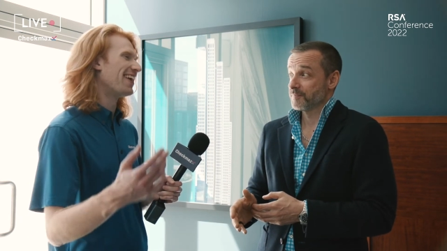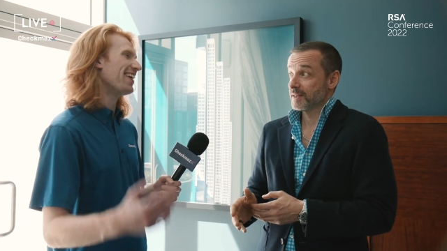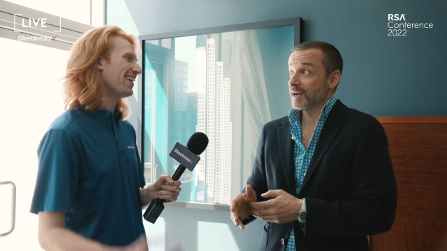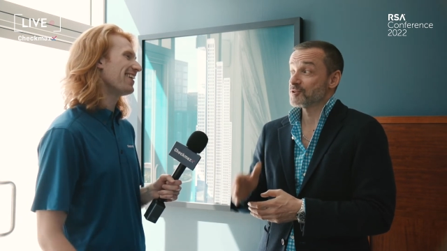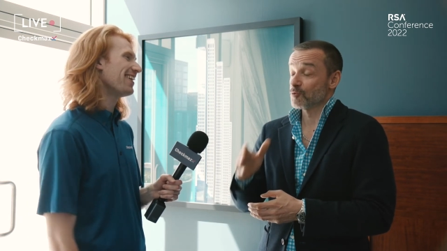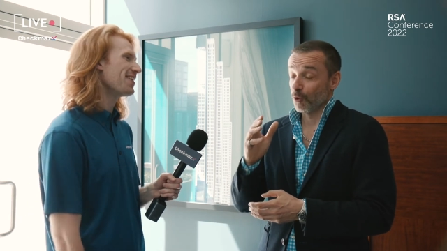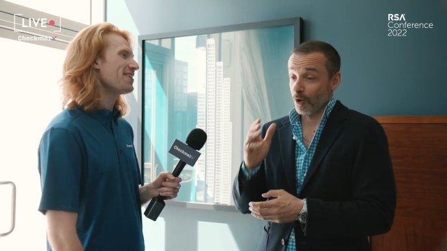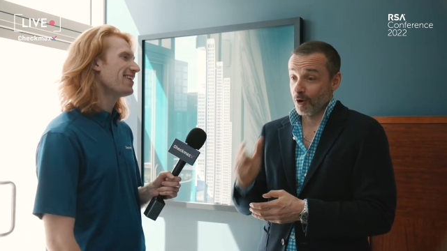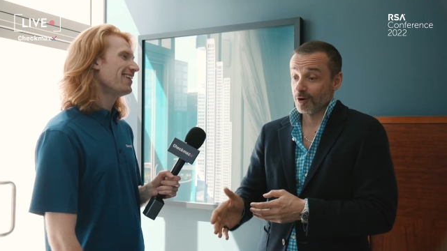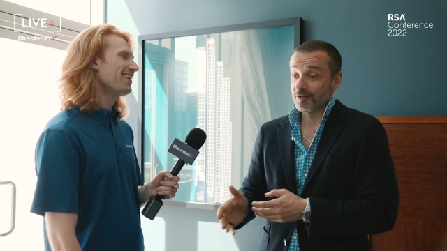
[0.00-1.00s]
Speaker 1: that's
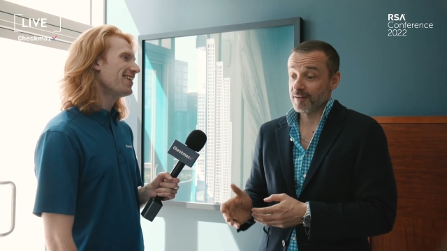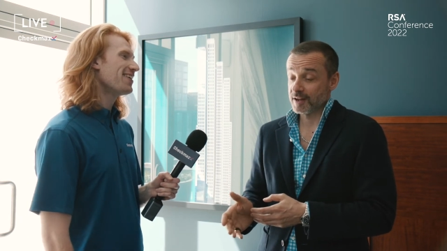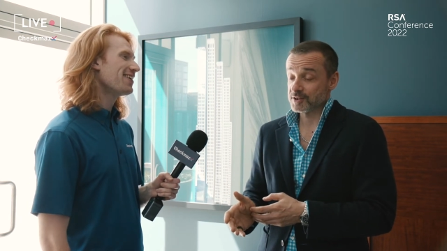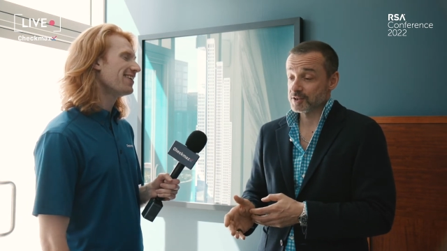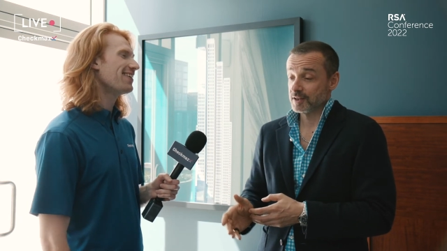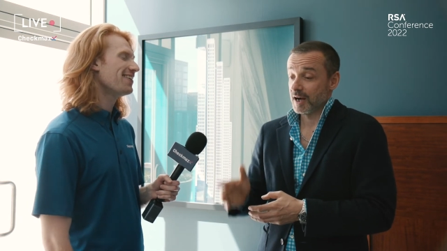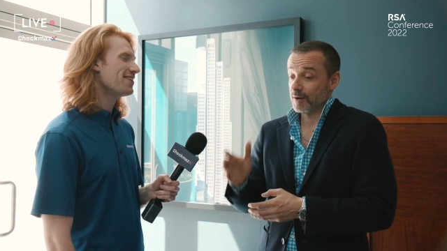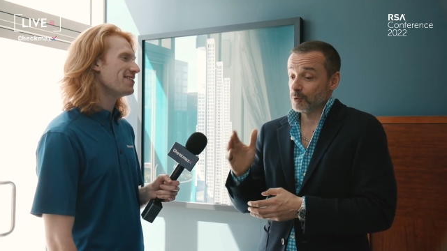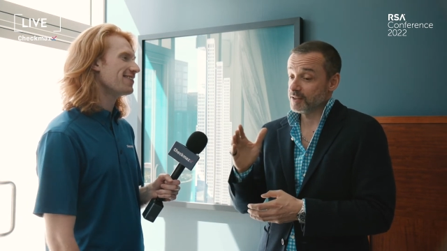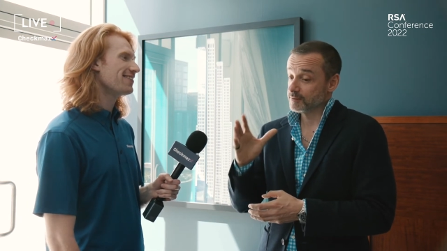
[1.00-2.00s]
long fetched
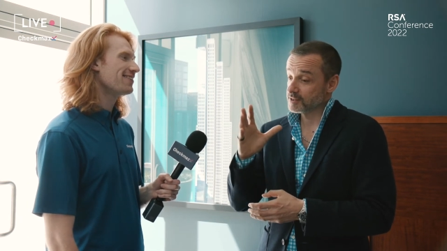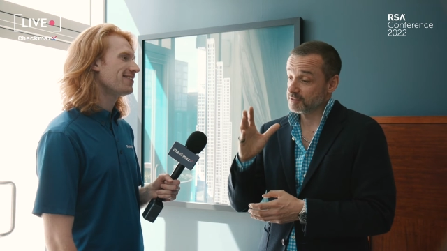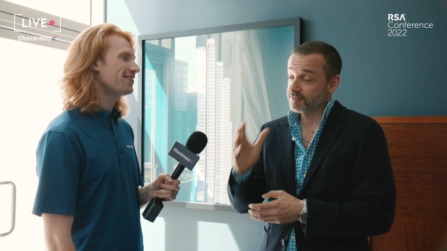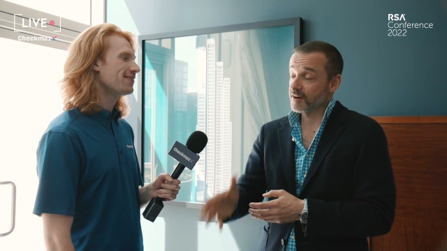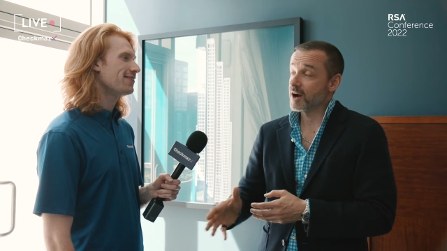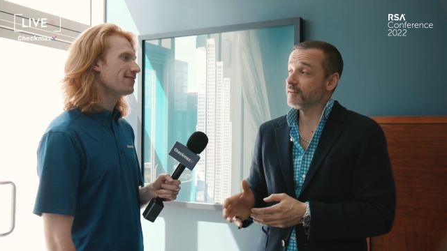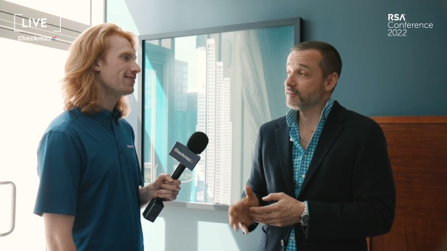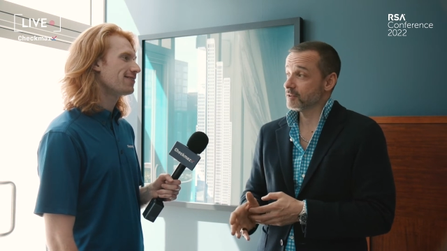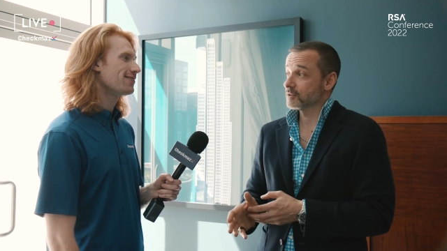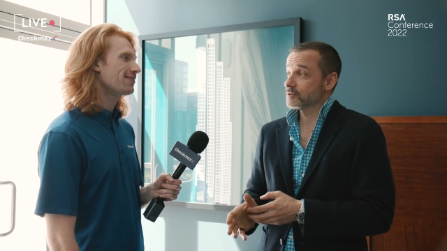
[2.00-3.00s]
i would even see
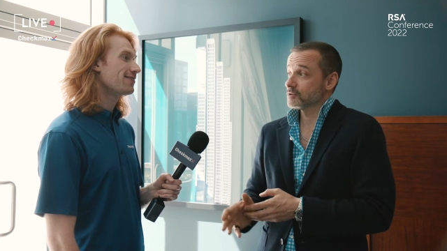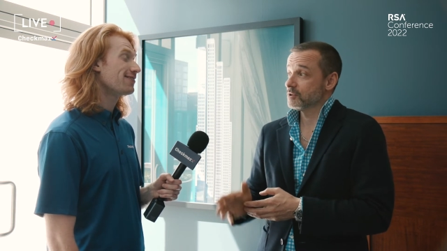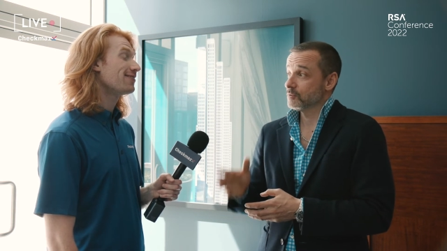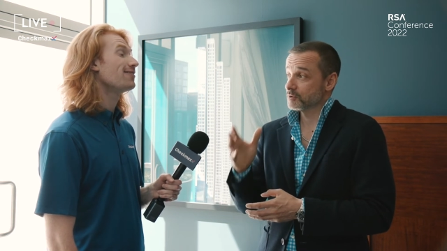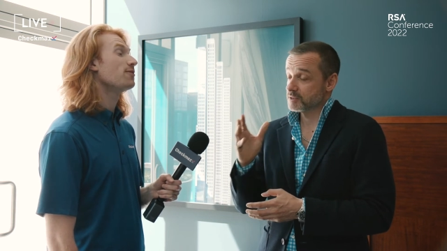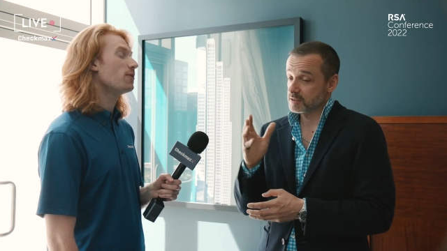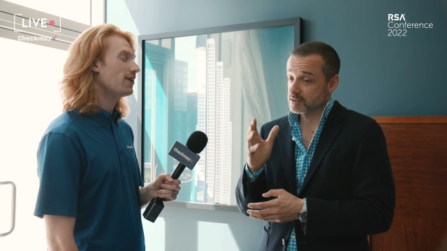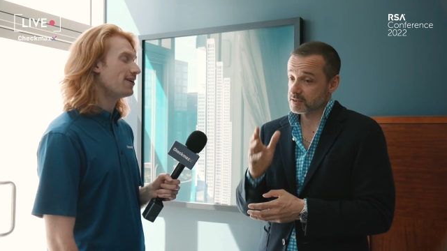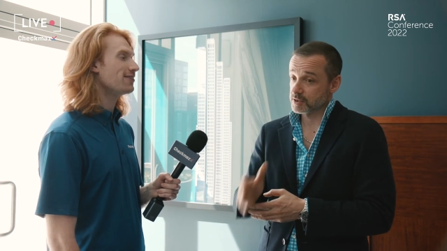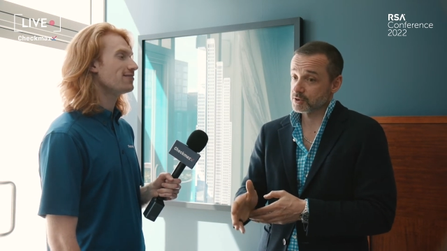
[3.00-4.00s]
five years you will see wow.
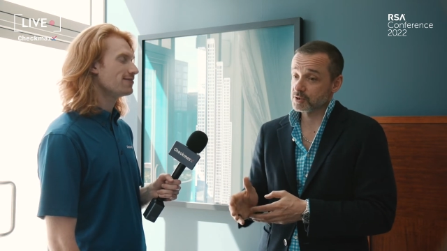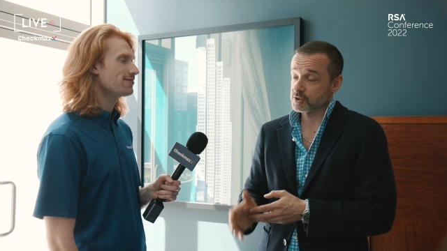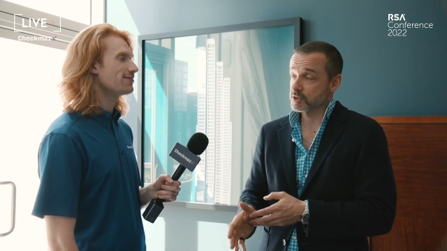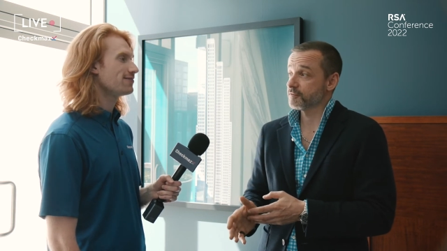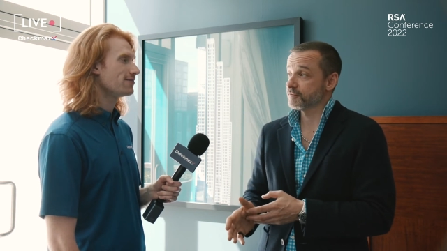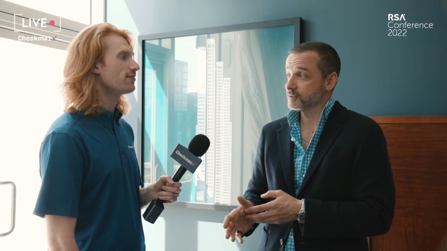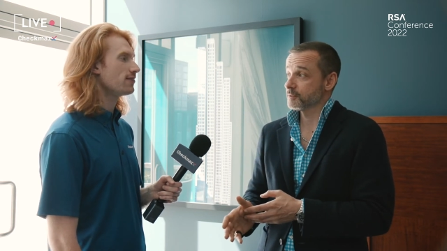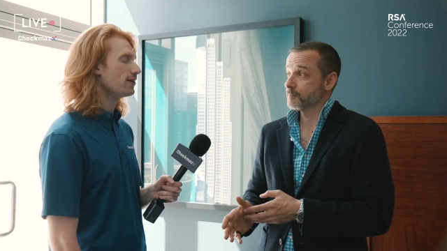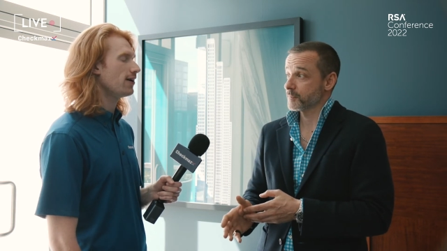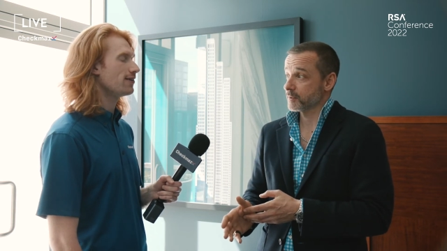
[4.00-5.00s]
such a
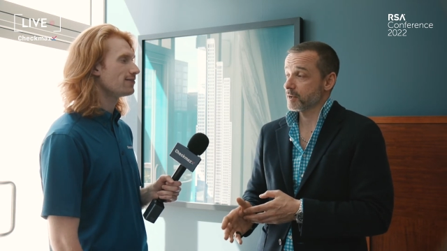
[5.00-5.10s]
shift yeah.